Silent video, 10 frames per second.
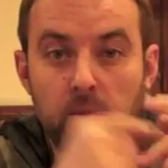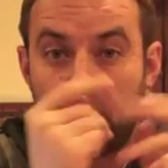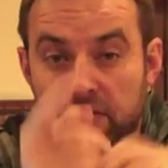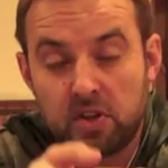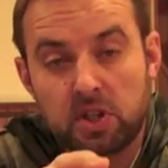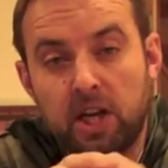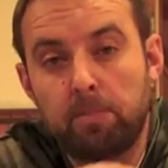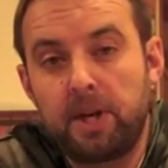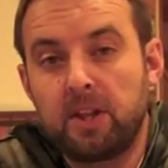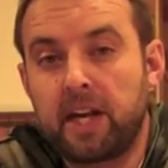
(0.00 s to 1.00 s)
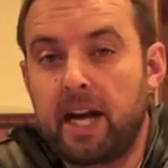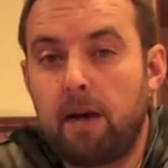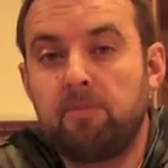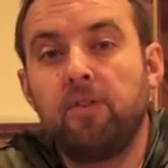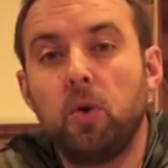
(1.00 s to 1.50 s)
If you use a company like
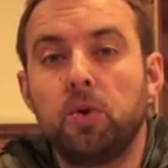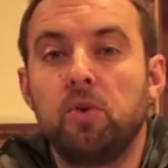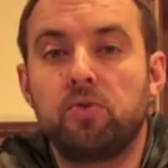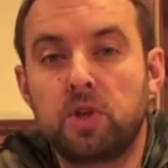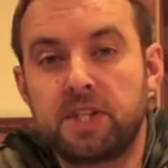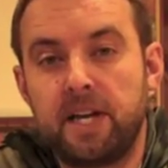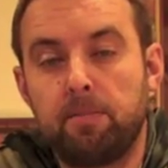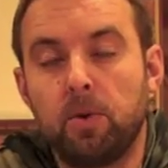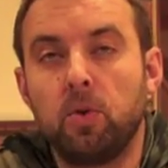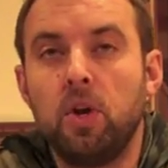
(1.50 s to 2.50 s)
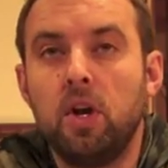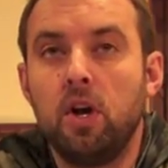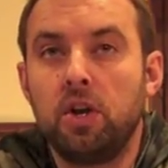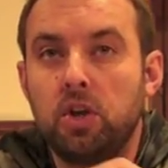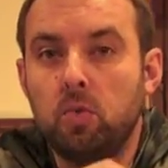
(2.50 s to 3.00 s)
Appfolio, for example,
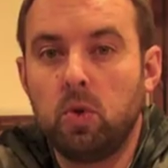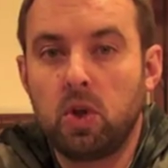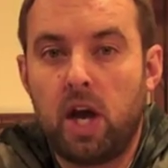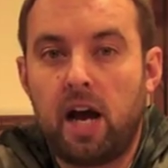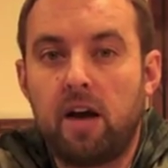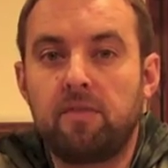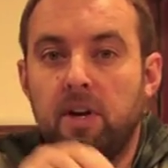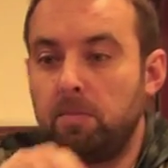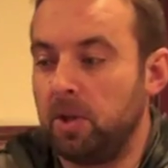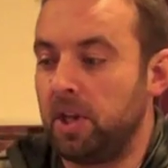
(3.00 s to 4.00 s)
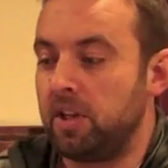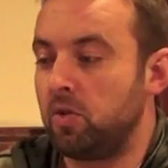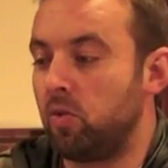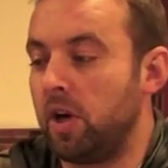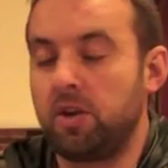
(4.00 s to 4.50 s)
you will have an ability to
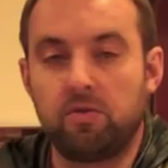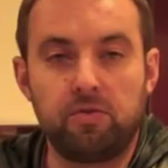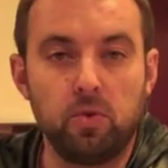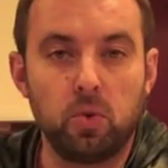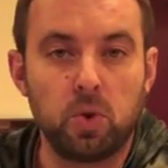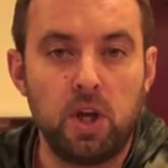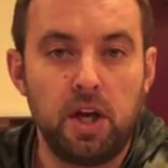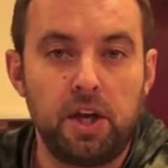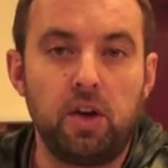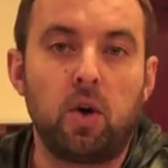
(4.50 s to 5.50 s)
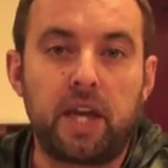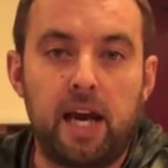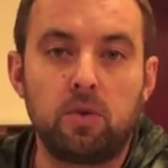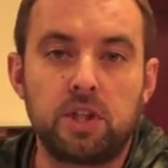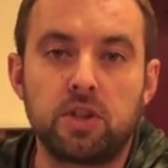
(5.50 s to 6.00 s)
run your full, you know,
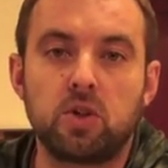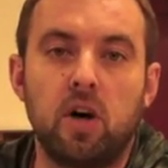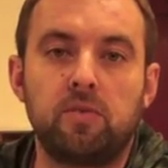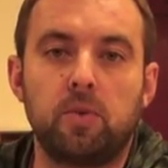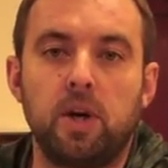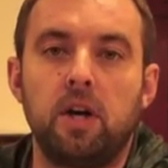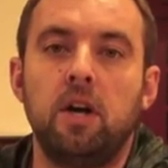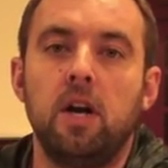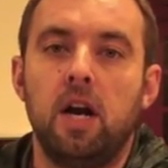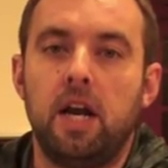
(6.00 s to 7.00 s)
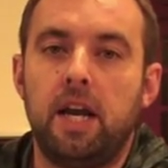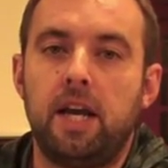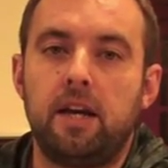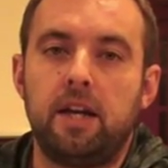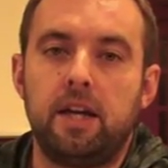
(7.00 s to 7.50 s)
accounting software
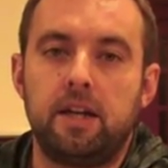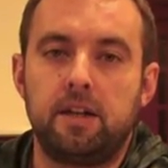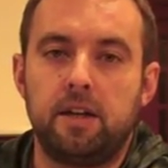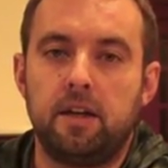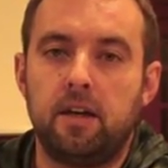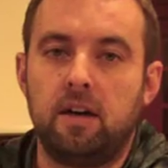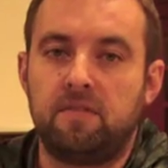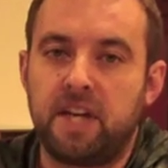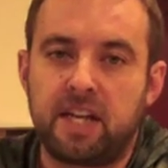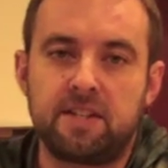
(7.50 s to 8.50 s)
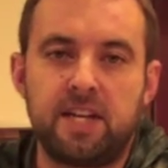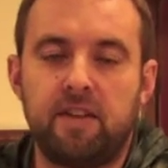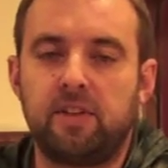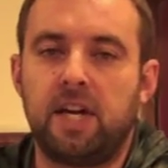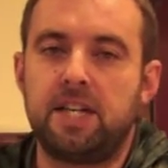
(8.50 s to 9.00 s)
and, and uh, uh, vacancy
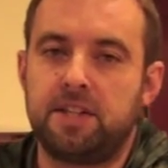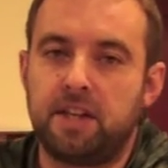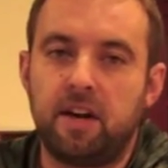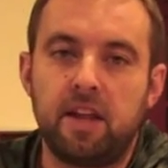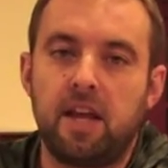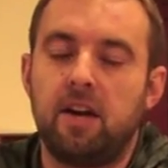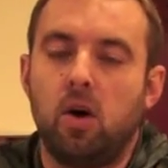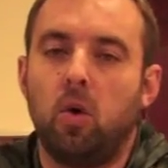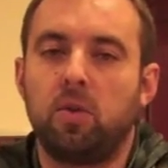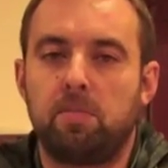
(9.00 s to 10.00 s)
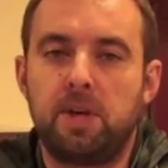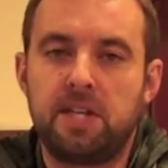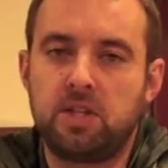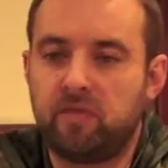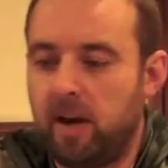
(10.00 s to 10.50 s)
advertising and all the
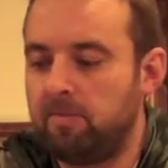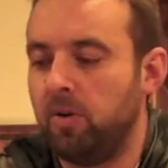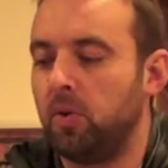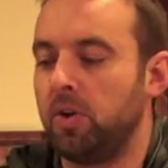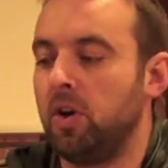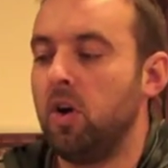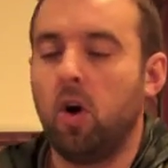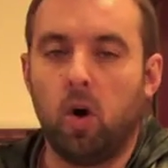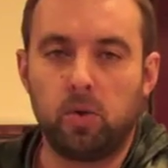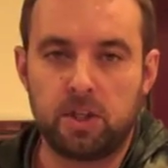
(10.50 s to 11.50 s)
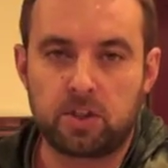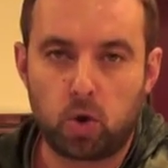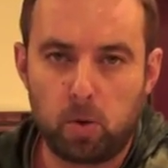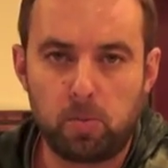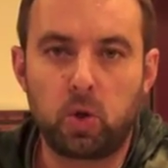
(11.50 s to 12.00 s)
pieces of Appfolio on this
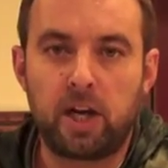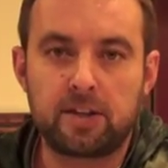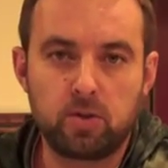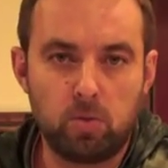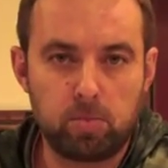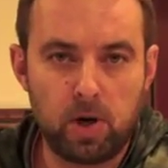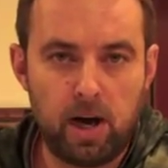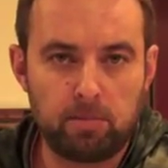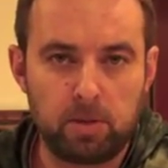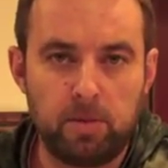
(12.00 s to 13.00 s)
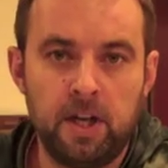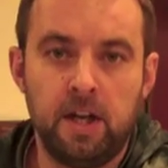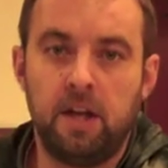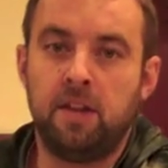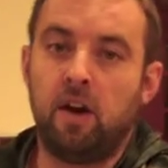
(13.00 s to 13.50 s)
Chromebook, that's no problem.
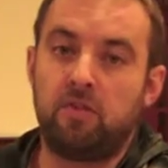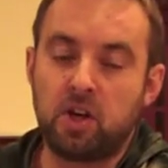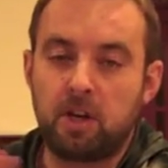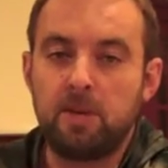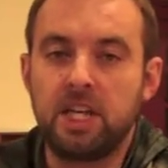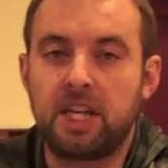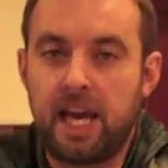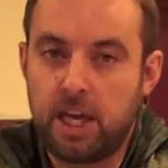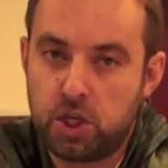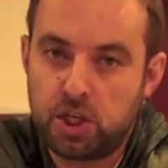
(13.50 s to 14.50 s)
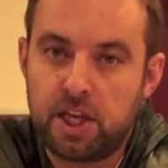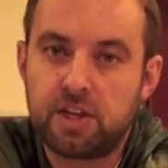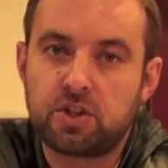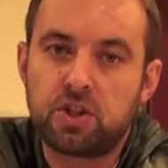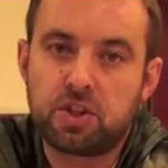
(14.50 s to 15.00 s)
Now, if your communication
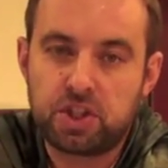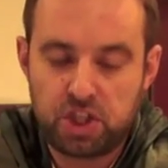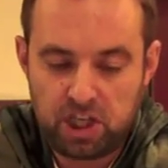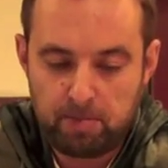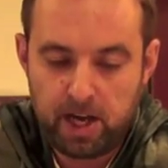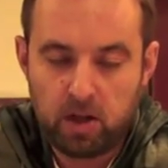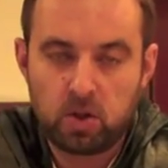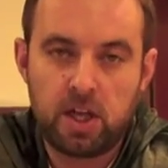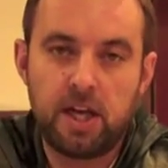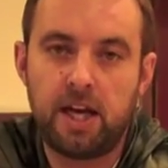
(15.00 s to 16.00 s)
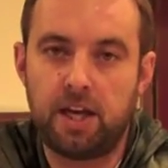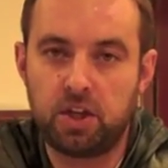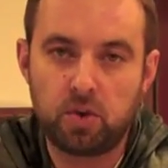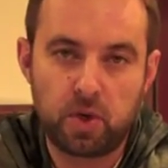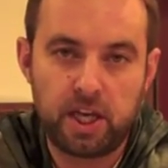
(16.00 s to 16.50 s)
is Gmail and
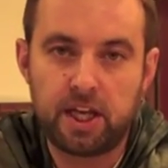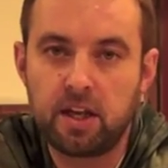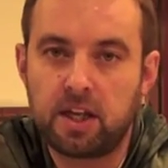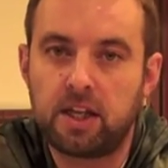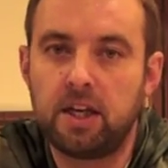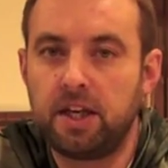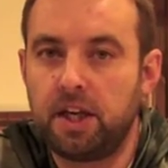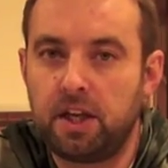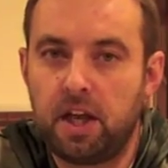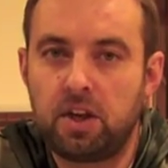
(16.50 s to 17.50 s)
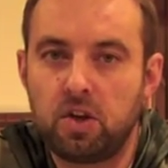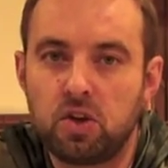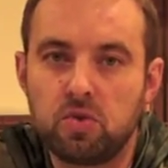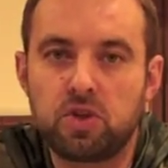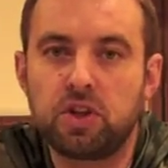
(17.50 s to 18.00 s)
you're in uh, and you're
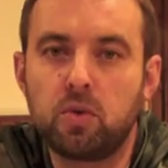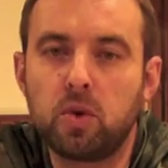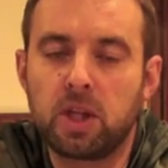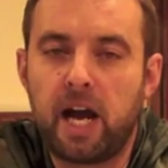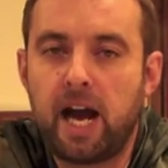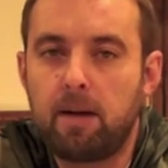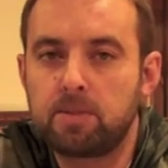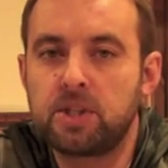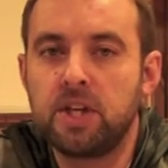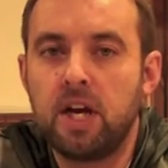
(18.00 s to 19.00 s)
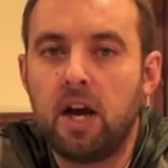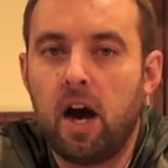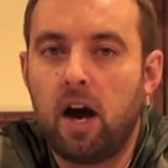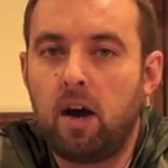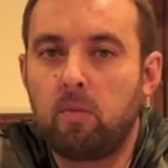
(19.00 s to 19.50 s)
using Google Apps
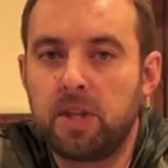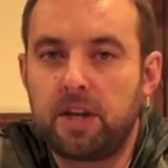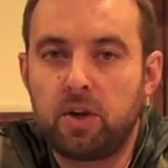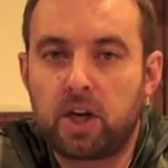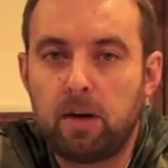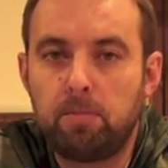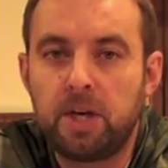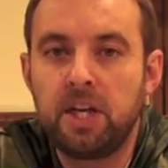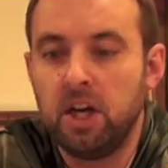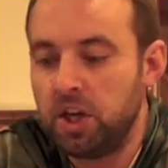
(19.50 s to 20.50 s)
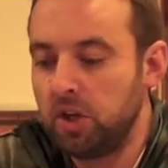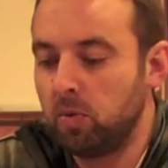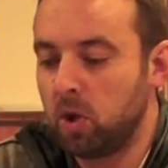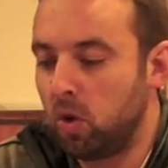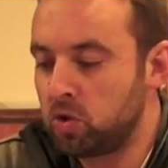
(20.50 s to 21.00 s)
uh, within your company, you will
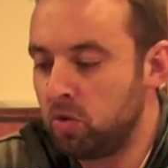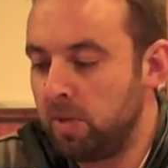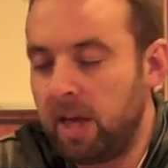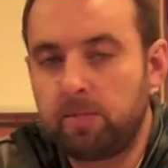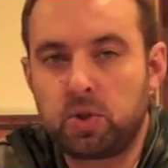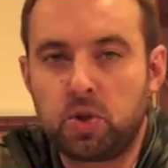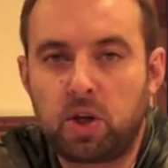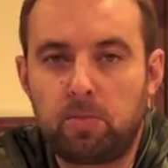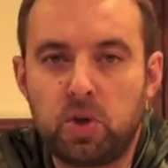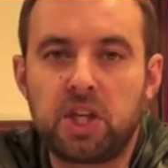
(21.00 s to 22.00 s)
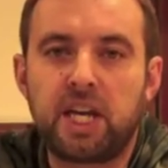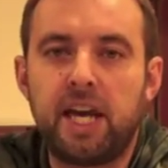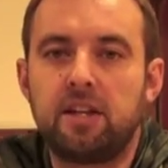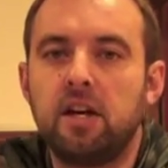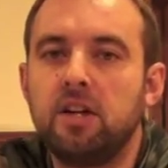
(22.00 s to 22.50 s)
also be able to
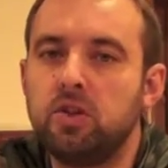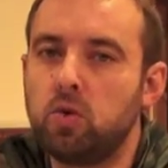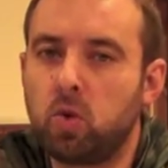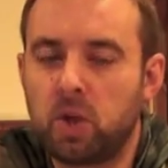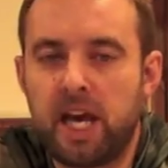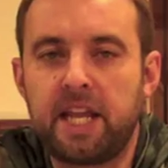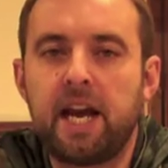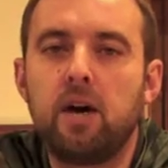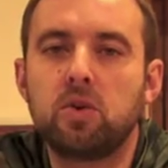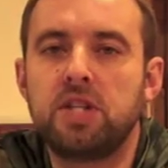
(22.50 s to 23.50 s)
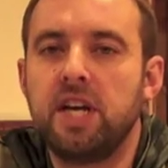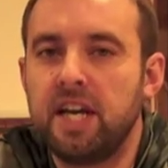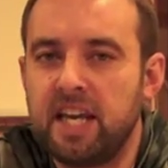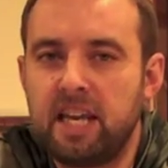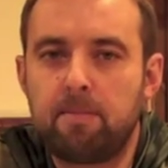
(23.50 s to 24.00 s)
communicate the Google Hangouts,
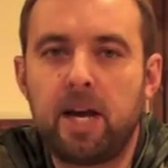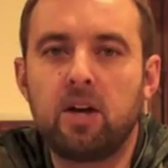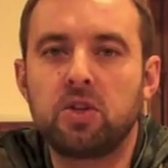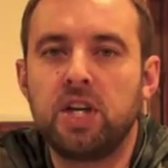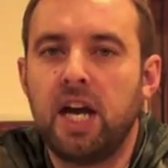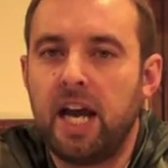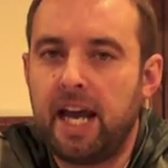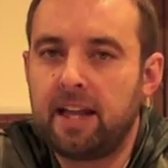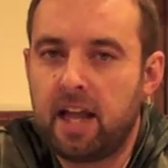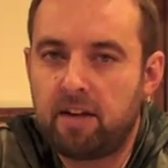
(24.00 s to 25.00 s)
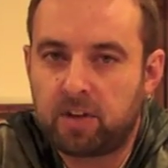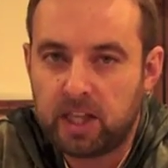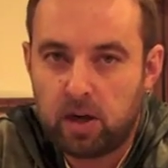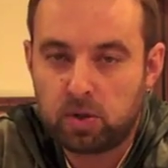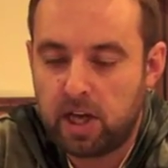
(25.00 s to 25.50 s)
emails, and have
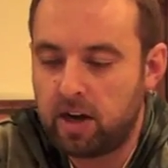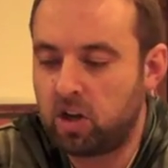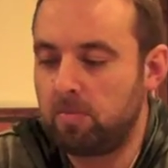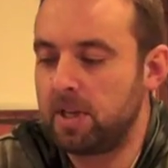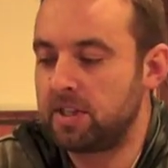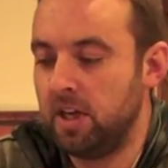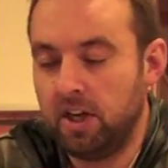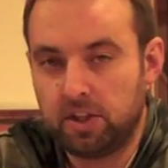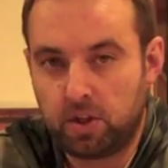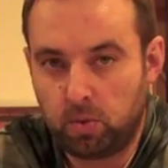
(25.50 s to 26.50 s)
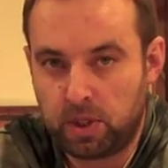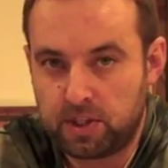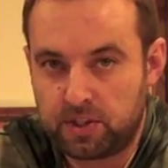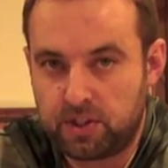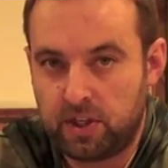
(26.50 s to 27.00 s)
cloud documents through
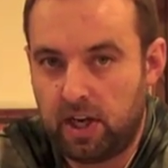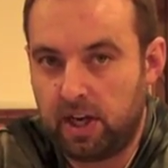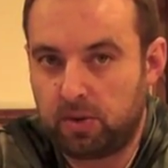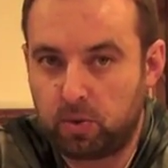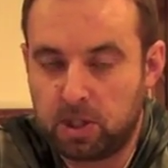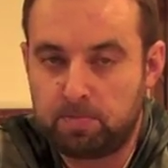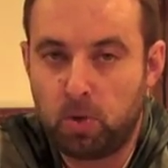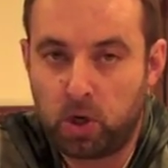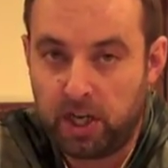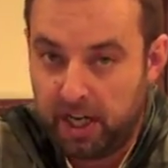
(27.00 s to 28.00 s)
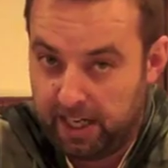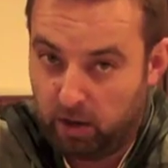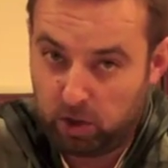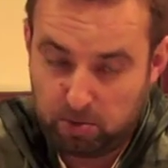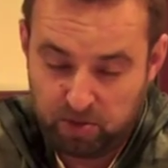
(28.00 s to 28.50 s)
this uh, through this book. Now, in
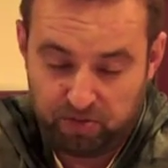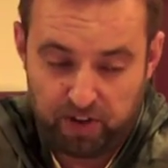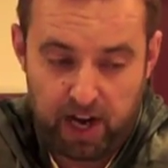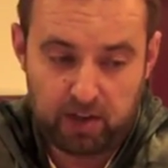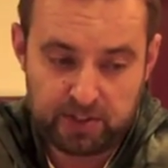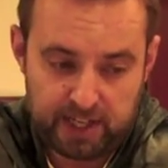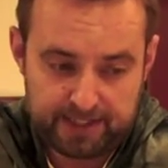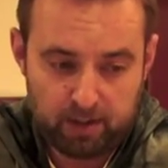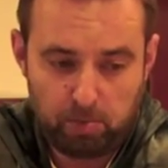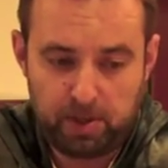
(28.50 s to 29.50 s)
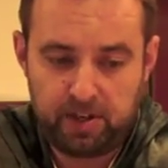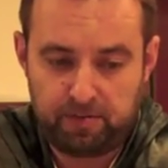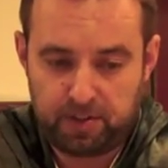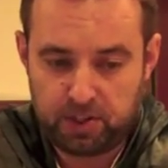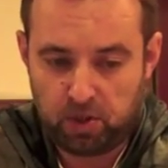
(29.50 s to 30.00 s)
terms of files, that's a little bit
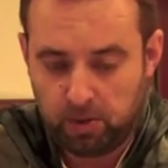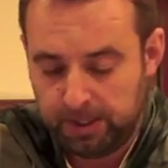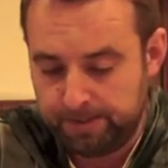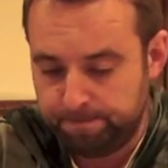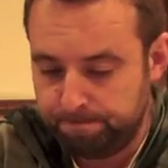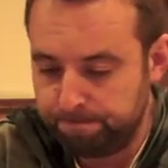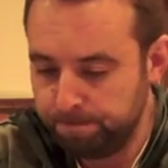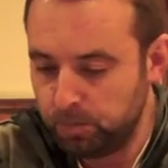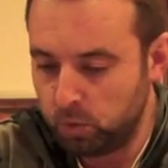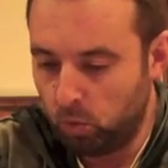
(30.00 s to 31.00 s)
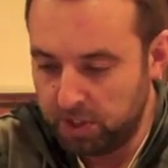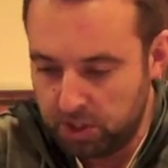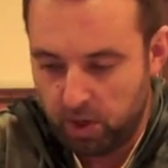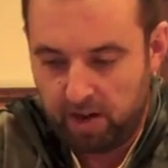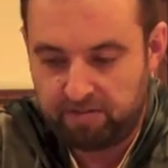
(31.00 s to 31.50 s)
different. So, once you
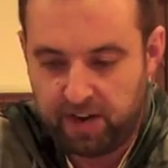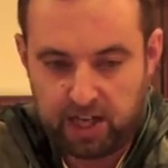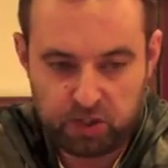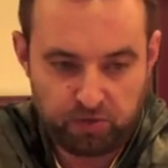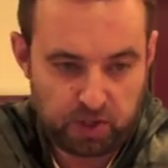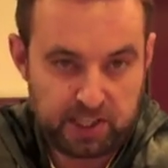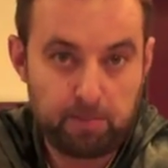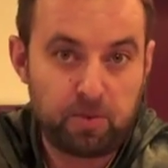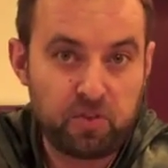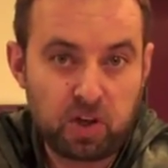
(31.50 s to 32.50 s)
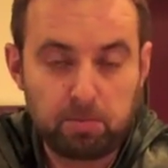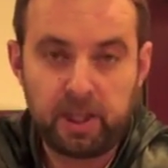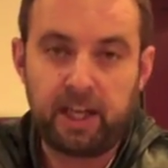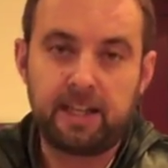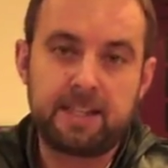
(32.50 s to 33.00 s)
have files, so for example, if you complete
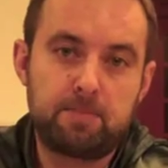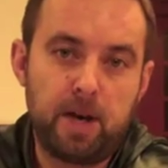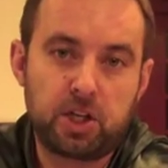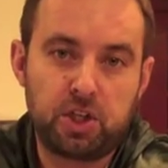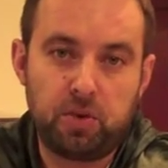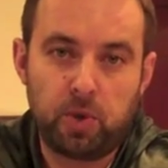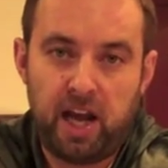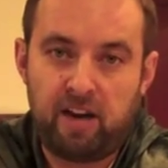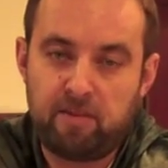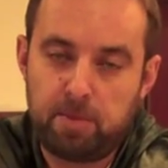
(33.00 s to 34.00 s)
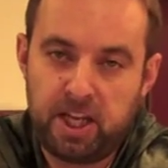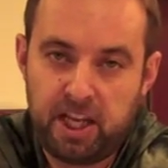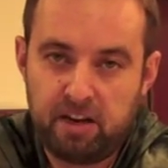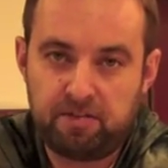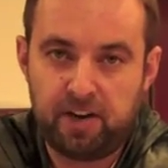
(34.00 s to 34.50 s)
an inspection, you want to have a
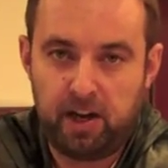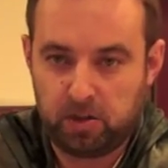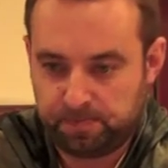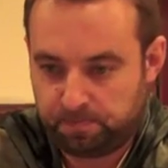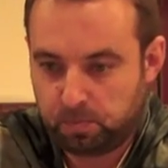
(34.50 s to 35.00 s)
PDF file.